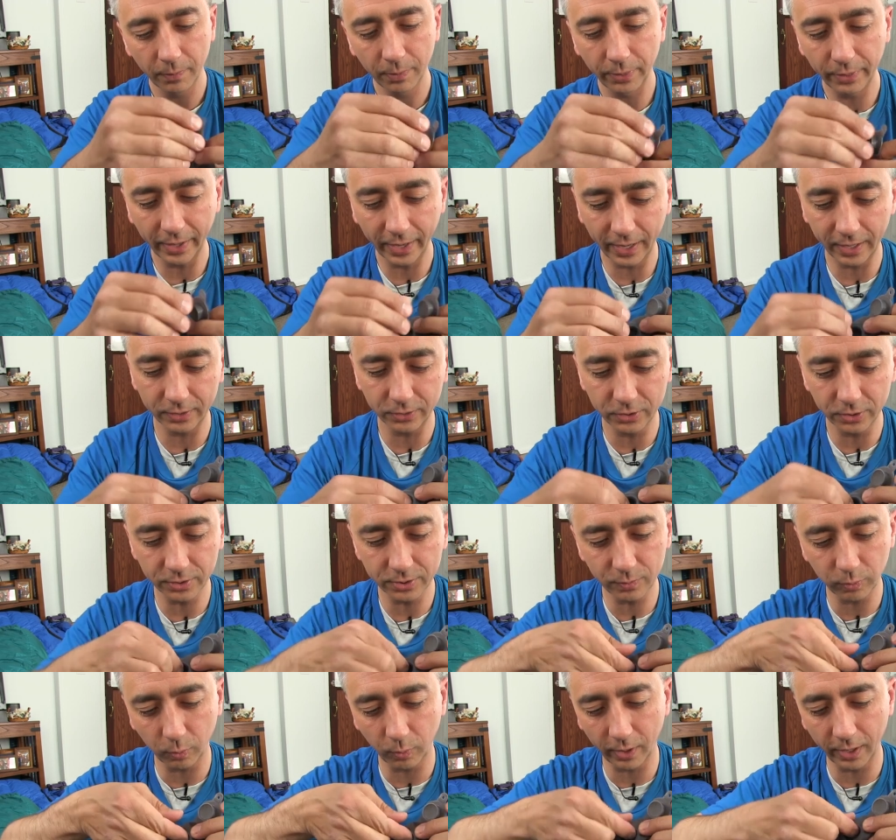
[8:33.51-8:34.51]
that
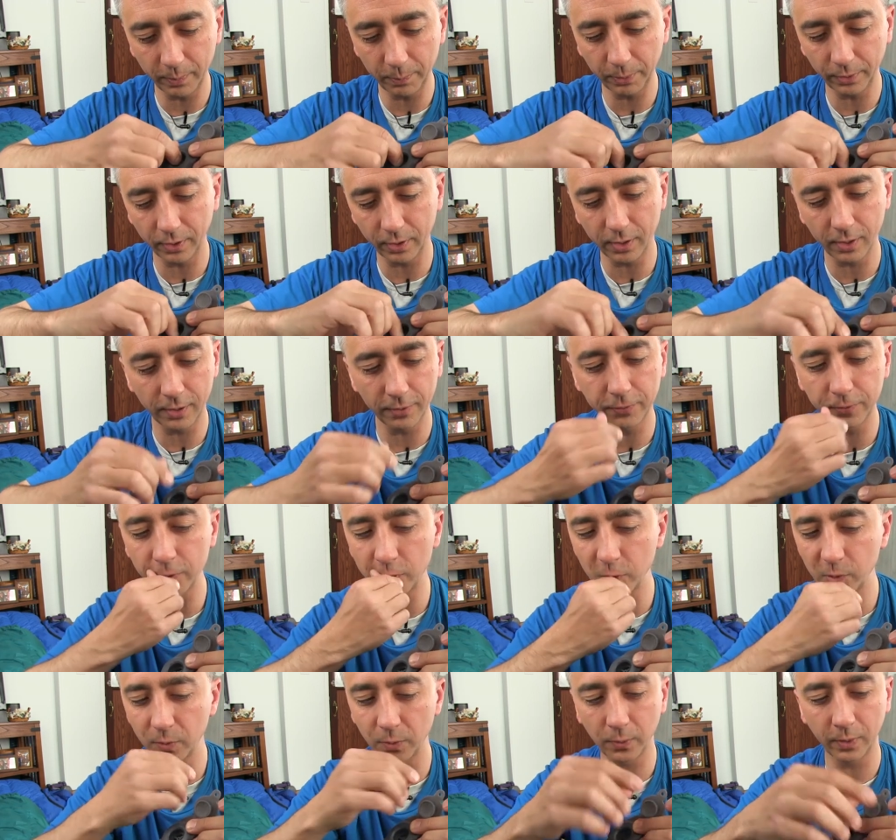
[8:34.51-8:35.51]
just wipe it off
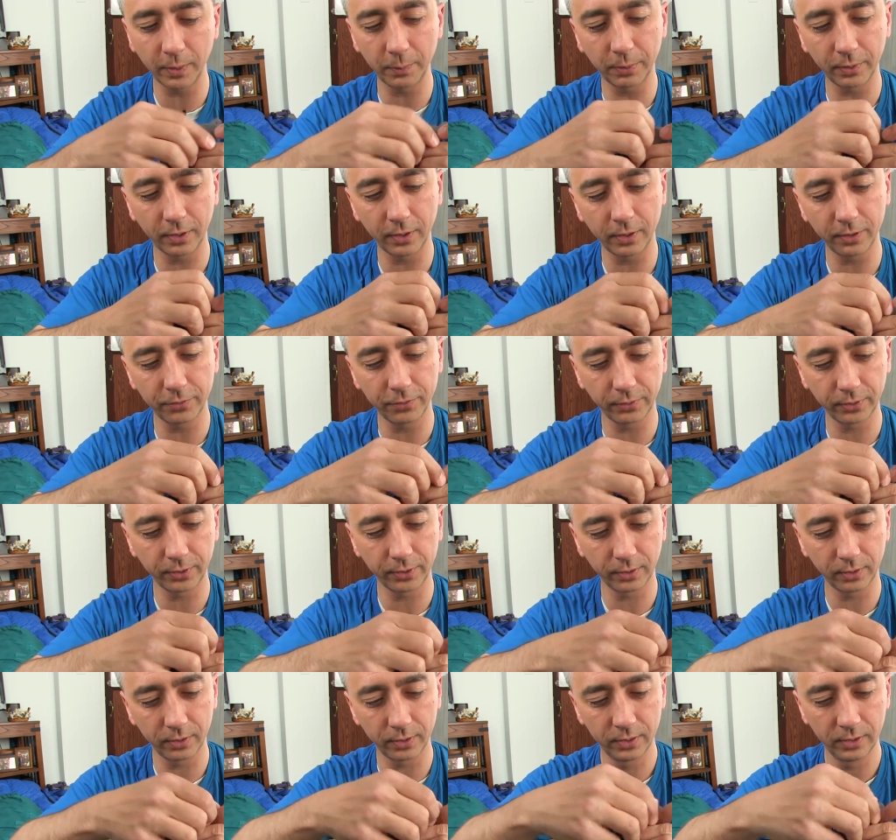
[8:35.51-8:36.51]
and wipe it off with
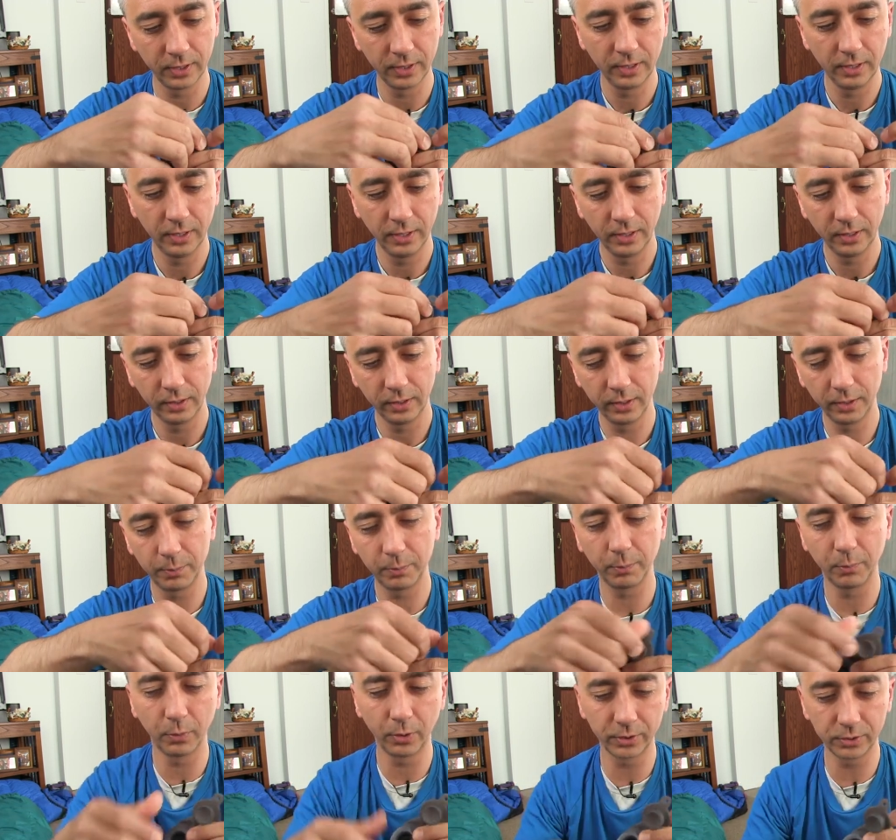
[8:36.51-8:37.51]
your
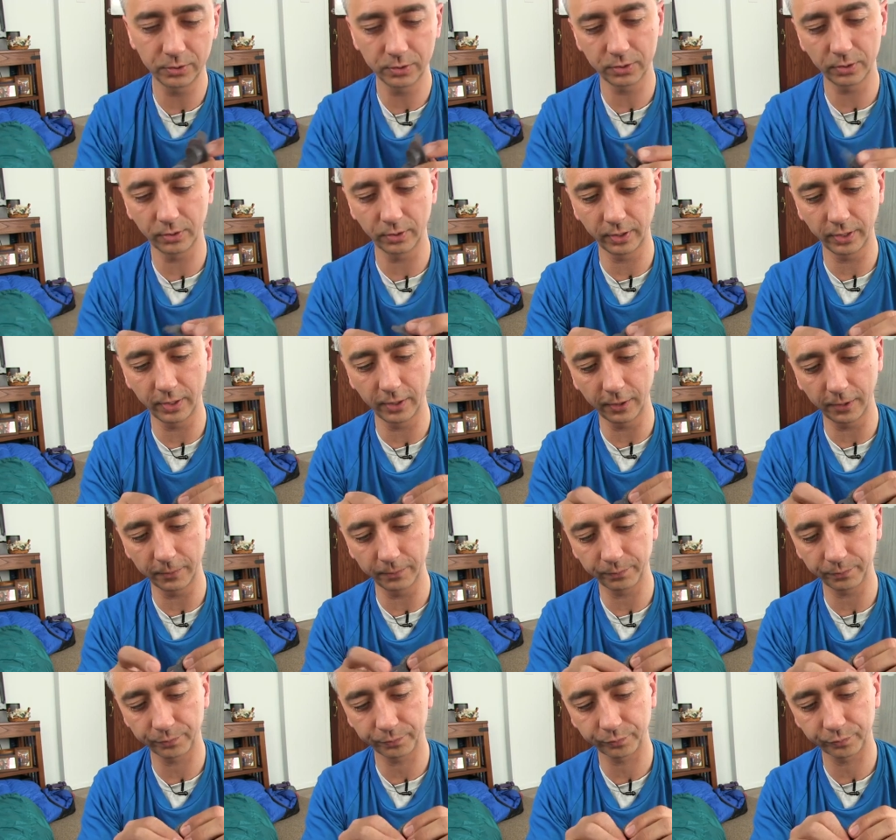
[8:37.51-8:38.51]
lip moisture
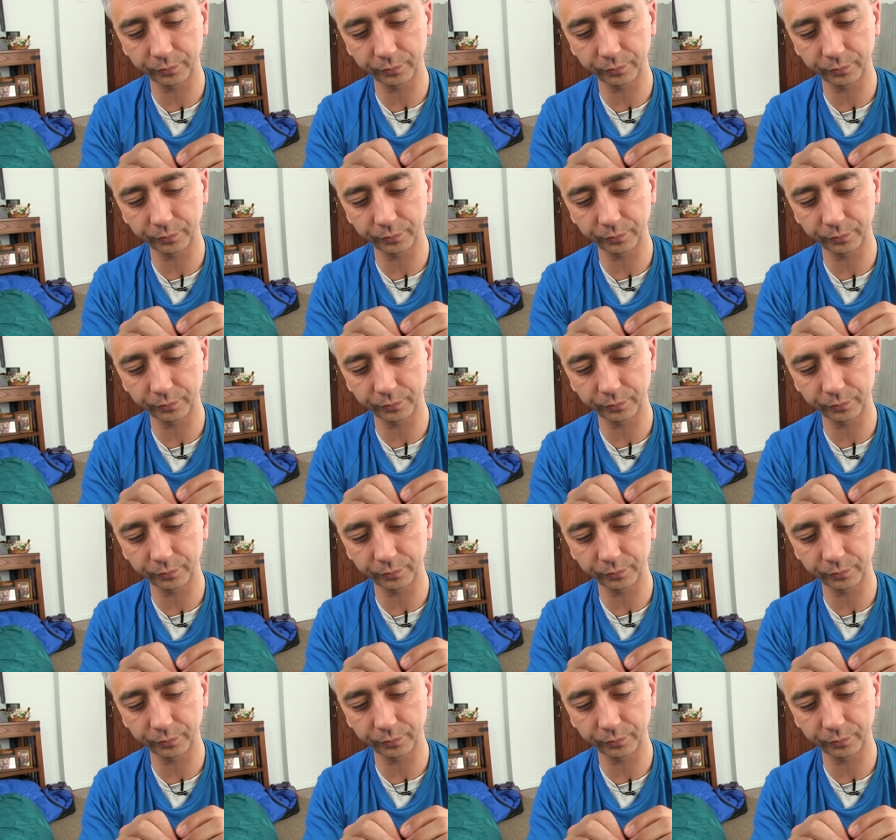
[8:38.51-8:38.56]
there.